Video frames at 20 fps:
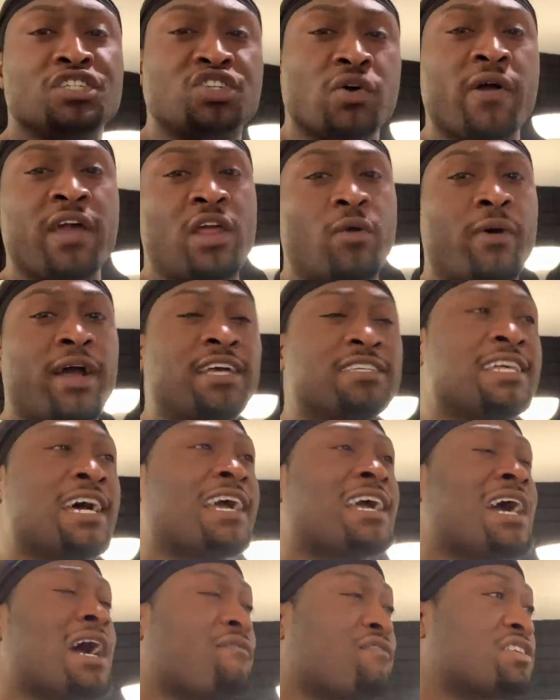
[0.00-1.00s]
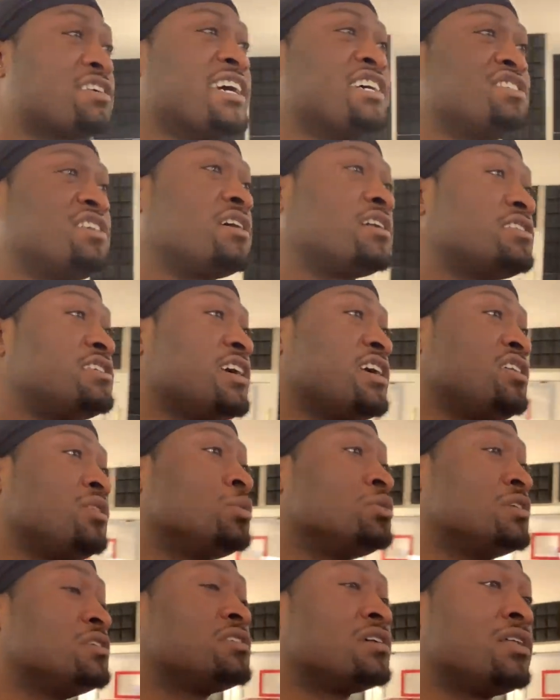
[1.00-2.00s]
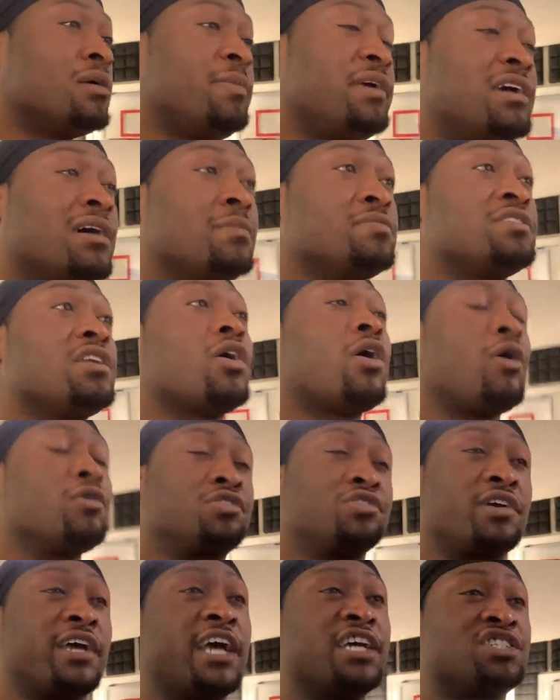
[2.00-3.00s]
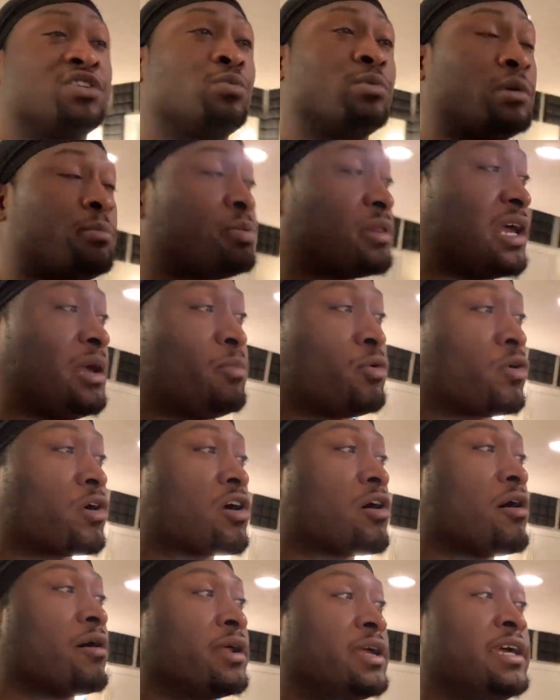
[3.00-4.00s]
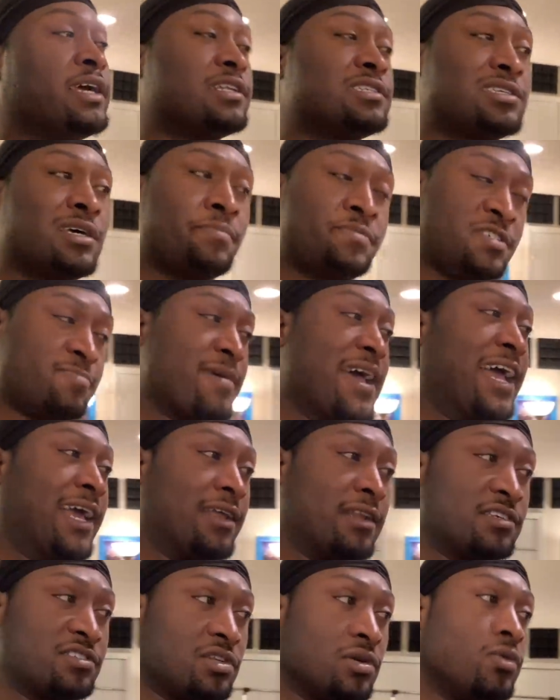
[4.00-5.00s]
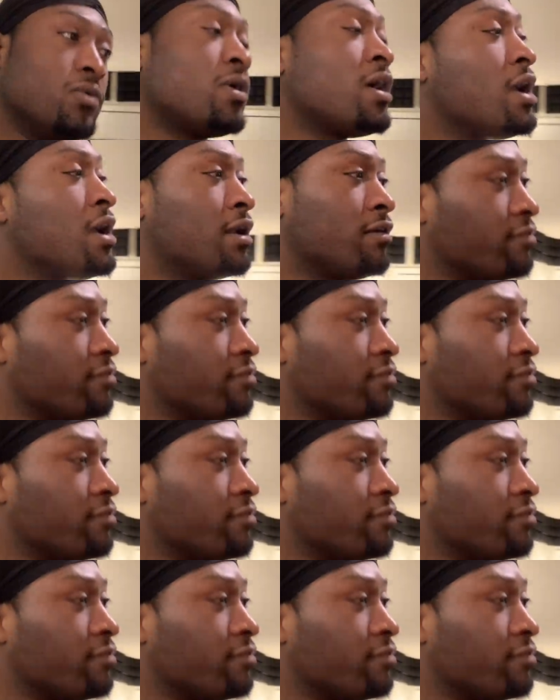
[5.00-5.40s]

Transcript: So anyways, that confrontation continues until it becomes an altercation when Playboi Carti ends up smacking this dude.